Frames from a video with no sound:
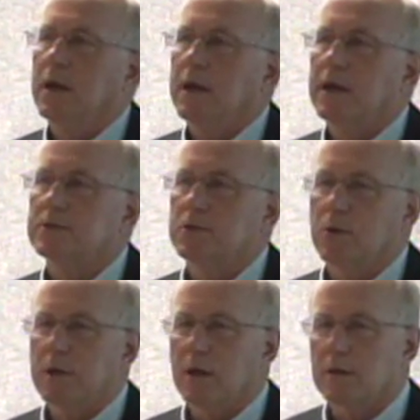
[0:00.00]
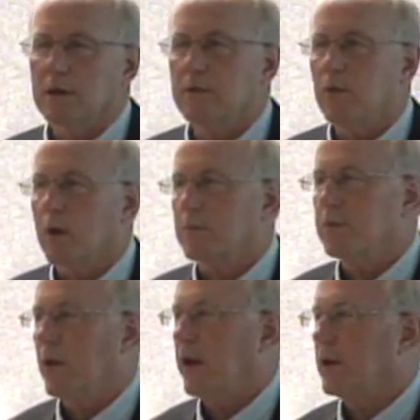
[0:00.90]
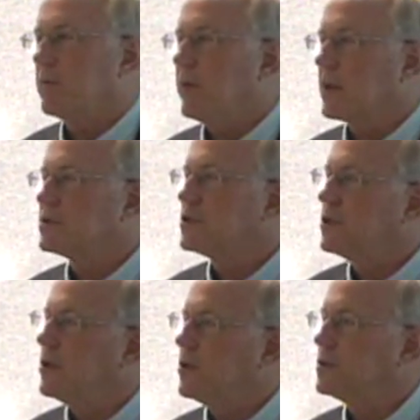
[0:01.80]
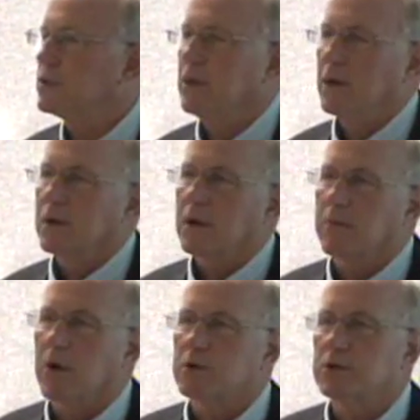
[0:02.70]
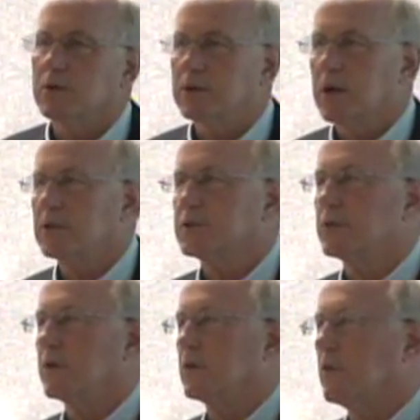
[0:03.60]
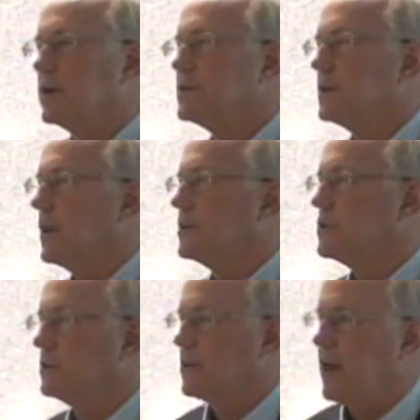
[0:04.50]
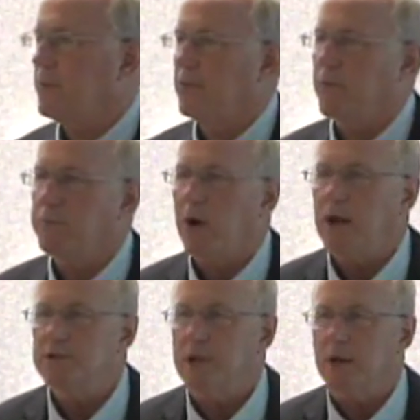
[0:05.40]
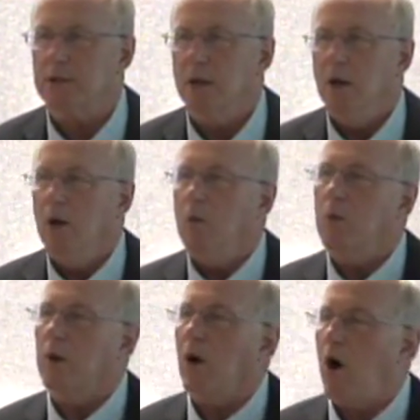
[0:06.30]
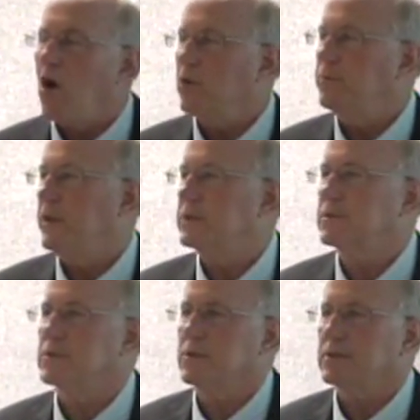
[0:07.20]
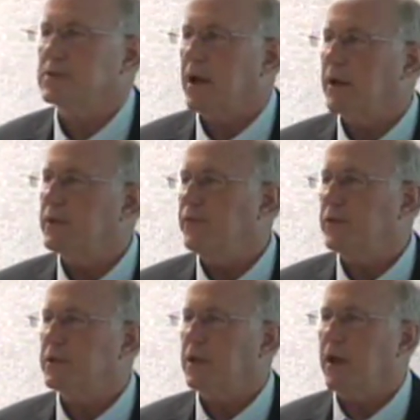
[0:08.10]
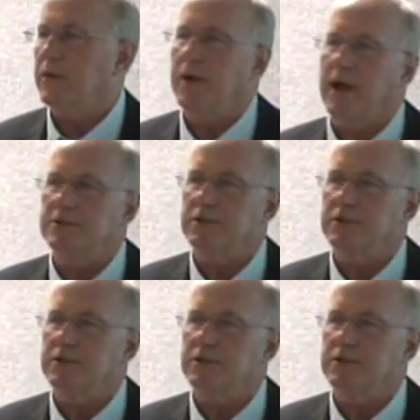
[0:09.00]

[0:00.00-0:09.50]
is doing a live, work, play, mixed use, commercial, industrial, residential type of a project where all the pieces are designed to fit together, not